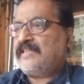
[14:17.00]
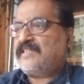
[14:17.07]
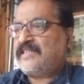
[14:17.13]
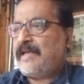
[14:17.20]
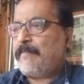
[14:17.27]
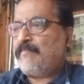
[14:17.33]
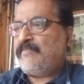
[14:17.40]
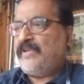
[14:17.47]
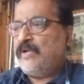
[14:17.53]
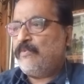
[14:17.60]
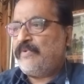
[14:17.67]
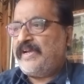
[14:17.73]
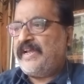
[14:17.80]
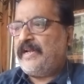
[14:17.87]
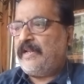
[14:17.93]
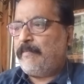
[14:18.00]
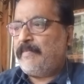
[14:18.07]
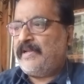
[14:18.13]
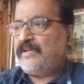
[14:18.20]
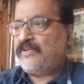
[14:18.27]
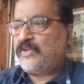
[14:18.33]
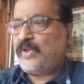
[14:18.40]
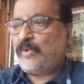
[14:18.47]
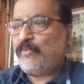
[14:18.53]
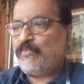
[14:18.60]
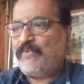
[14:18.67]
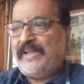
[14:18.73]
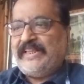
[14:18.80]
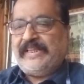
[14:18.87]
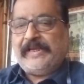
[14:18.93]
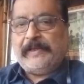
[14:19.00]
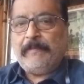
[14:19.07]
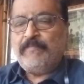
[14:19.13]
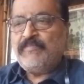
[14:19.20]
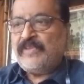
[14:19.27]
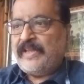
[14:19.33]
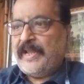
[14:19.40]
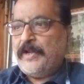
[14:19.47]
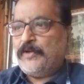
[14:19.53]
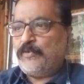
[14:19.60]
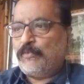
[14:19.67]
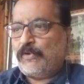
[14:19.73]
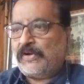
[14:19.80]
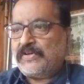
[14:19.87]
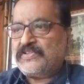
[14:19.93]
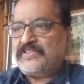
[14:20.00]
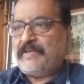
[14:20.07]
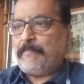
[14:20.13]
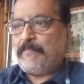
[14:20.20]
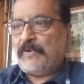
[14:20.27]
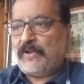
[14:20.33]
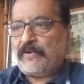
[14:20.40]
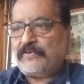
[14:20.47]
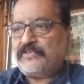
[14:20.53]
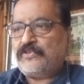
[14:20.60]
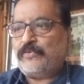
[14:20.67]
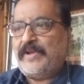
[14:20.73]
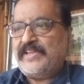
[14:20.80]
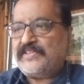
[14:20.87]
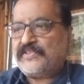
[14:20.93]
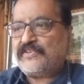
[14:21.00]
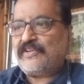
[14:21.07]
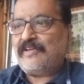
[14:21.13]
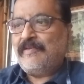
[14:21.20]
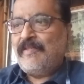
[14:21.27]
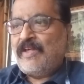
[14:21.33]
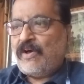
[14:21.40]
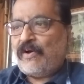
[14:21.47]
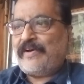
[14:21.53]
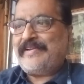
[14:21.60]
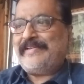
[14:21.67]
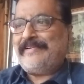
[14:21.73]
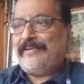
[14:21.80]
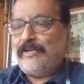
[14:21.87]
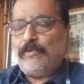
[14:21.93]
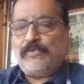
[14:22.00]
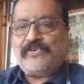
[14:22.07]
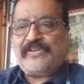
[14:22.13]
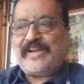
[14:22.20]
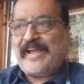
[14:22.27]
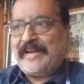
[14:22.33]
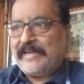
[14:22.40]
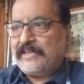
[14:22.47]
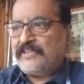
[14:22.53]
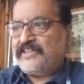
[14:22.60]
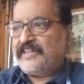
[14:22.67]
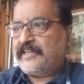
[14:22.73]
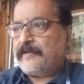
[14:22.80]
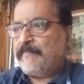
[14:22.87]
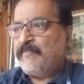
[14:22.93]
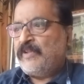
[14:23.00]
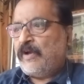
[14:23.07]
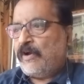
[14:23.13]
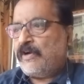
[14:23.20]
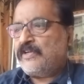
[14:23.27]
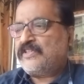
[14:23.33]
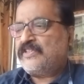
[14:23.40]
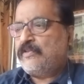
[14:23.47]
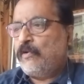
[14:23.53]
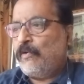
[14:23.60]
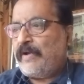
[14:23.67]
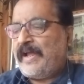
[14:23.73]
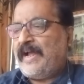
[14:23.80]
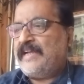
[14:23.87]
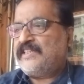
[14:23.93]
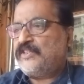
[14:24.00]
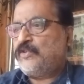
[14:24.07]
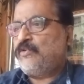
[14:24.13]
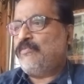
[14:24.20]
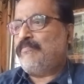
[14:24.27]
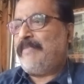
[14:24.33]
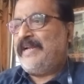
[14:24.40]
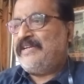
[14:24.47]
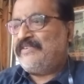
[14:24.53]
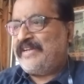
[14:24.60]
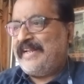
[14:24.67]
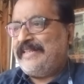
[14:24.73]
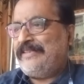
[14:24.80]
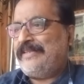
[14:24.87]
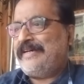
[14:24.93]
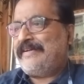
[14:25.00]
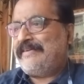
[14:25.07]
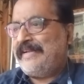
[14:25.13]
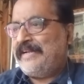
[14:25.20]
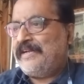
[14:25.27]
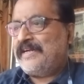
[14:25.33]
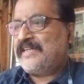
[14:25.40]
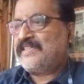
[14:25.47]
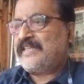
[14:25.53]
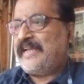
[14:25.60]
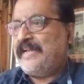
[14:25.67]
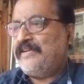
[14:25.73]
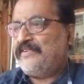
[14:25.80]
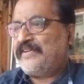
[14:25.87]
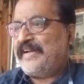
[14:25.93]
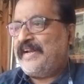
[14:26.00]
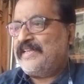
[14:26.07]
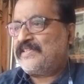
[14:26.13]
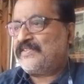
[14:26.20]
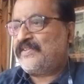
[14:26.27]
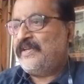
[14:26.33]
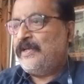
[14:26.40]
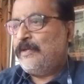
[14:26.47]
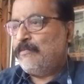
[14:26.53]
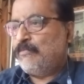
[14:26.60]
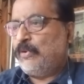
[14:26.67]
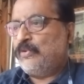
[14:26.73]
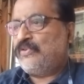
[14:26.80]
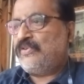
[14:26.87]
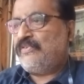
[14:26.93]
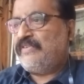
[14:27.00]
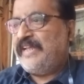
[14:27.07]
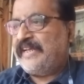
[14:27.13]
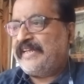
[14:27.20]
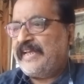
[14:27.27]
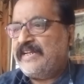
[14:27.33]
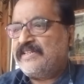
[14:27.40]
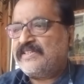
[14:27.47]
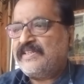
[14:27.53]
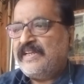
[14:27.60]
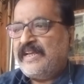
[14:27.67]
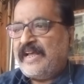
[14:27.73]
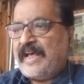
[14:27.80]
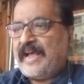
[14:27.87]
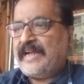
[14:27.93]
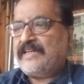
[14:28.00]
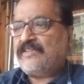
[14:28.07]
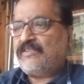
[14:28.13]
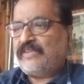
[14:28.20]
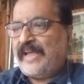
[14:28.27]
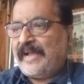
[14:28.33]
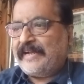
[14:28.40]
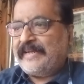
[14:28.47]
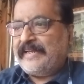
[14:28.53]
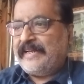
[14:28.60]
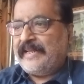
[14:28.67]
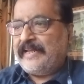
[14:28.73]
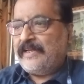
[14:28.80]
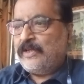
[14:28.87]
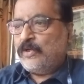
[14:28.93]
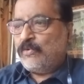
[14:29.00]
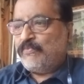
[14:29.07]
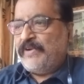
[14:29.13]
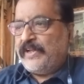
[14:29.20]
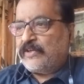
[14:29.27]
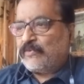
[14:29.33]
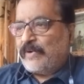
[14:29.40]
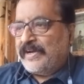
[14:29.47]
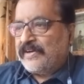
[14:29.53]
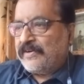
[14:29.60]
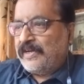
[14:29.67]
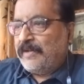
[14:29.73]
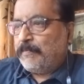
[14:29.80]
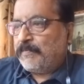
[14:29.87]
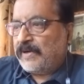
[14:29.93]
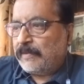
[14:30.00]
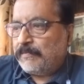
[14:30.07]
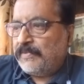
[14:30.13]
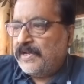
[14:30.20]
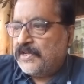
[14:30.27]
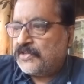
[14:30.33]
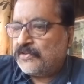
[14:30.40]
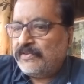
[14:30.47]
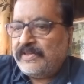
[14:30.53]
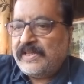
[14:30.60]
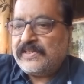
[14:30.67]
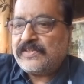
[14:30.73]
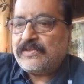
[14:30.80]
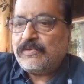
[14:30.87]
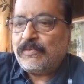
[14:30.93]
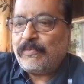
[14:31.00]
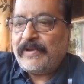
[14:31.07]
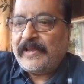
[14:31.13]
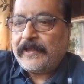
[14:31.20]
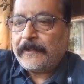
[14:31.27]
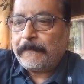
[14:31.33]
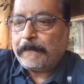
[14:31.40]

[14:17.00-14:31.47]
some new element, whether it was a plot twist or a new character, or so as to maintain the reader's interest. Both Dickens and Thackeray frequently published this way.